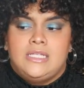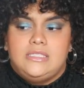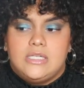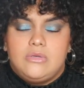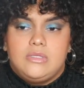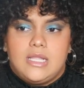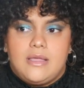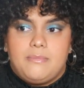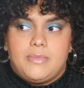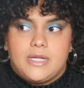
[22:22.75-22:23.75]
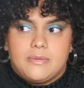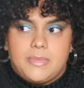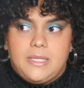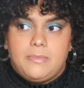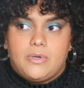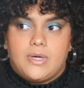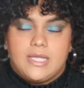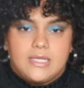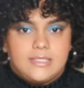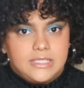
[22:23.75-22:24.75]
don't let bitter people and
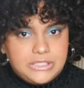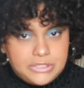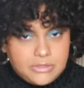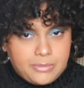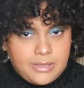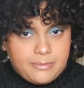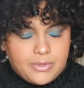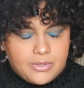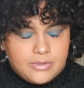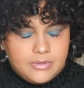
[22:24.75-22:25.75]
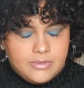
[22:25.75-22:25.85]
conditional people